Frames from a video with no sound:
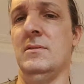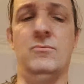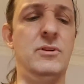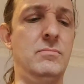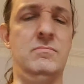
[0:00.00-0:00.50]

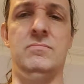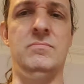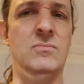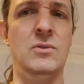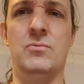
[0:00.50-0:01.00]

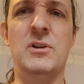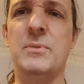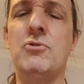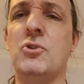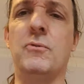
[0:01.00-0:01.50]
What a
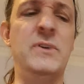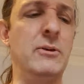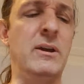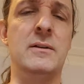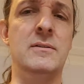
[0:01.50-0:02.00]
musical
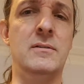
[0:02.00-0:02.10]
fingering.